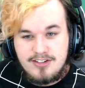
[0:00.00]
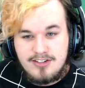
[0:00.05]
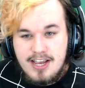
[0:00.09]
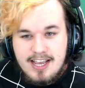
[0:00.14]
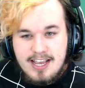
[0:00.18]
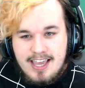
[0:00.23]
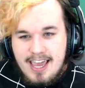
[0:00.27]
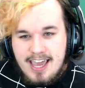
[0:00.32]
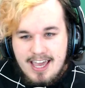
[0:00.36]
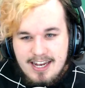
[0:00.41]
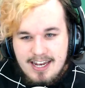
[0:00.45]
so
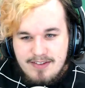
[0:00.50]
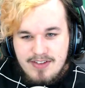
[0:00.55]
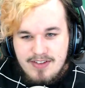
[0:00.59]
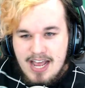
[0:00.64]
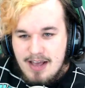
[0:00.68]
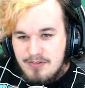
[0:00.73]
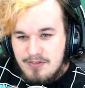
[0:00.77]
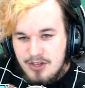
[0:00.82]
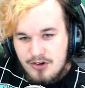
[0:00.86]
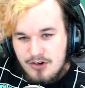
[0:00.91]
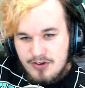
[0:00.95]
I can't even
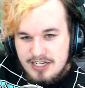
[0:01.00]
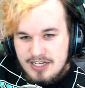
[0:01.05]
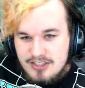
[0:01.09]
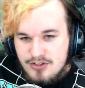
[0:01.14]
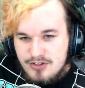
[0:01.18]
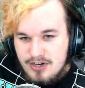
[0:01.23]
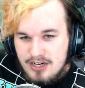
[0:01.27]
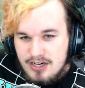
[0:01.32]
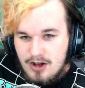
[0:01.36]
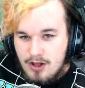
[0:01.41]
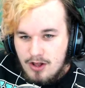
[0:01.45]
have the green
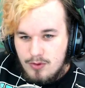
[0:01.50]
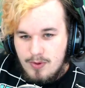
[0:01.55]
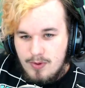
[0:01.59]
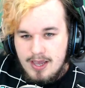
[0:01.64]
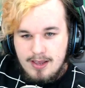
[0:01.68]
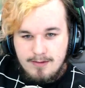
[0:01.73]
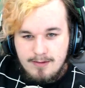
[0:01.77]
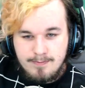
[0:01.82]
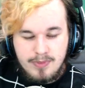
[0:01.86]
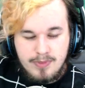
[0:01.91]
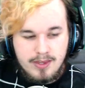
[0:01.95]
screen all the
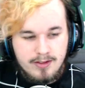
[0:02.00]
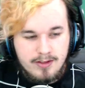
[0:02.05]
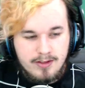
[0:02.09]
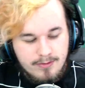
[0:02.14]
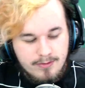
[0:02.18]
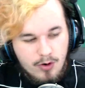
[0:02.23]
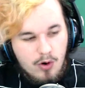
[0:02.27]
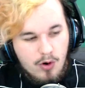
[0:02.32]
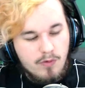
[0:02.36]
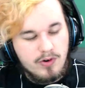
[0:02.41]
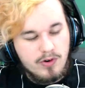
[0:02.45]
way
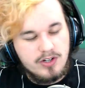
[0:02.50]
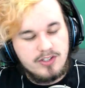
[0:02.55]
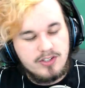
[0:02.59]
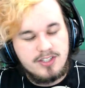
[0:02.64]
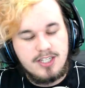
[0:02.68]
over.